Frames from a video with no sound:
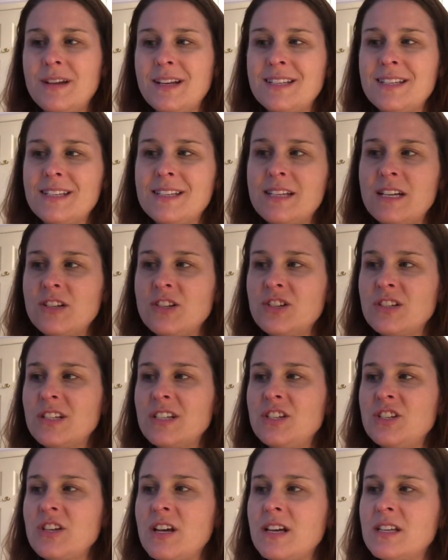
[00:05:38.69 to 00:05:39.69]
It's
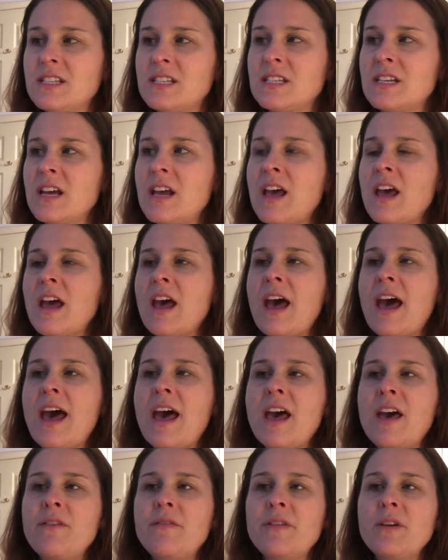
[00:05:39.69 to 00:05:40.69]
essentially just a
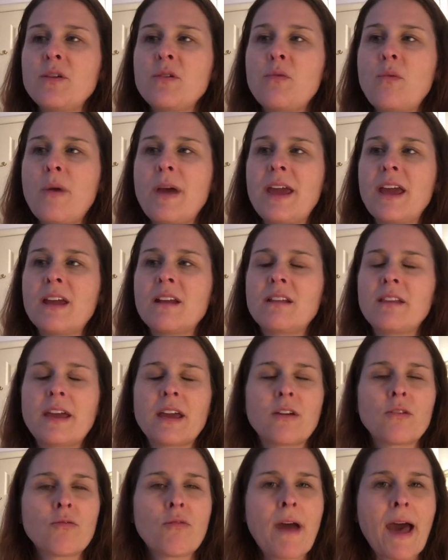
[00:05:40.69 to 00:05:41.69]
heavier weight,
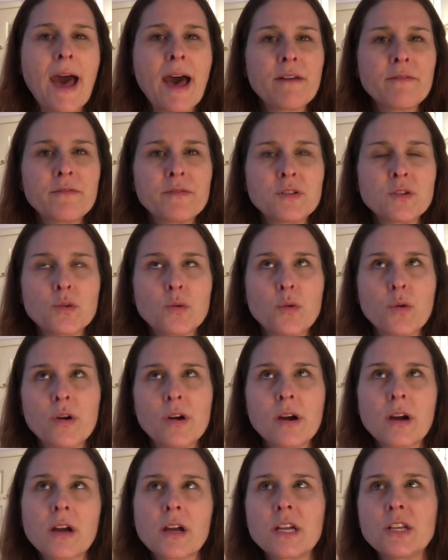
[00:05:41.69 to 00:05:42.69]
like craft
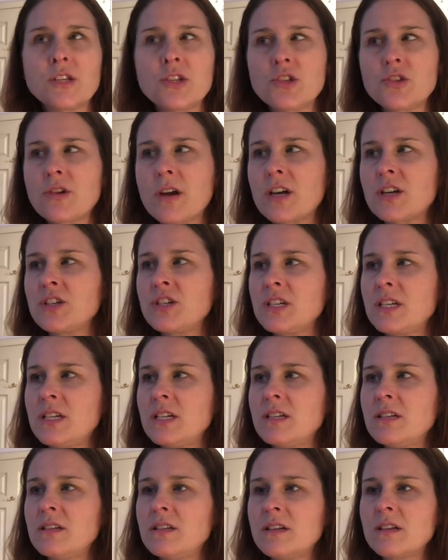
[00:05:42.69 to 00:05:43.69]
or
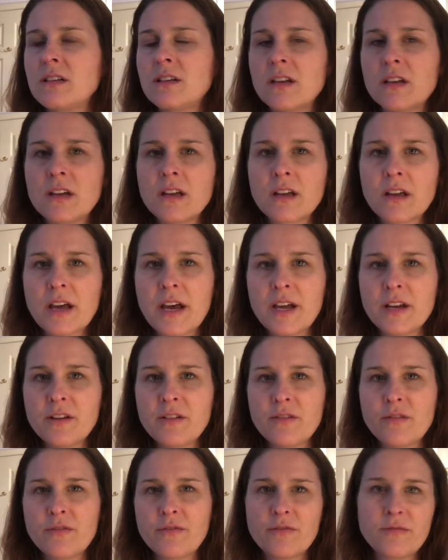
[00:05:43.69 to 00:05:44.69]
construction kind
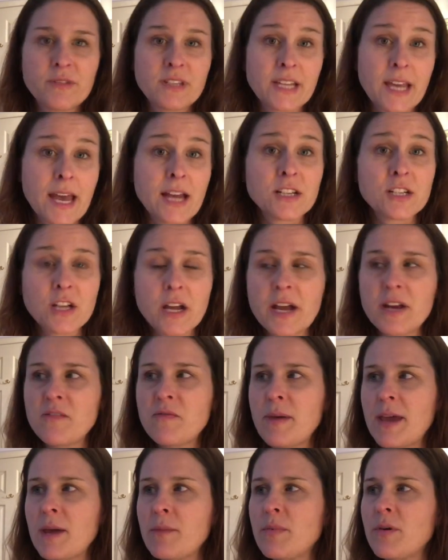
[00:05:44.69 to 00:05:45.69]
of sketch kind of
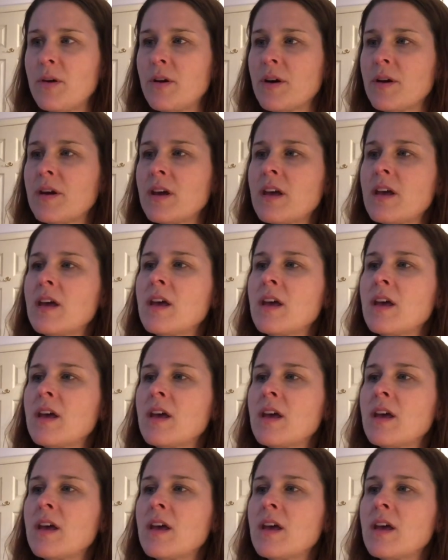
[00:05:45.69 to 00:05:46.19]
paper.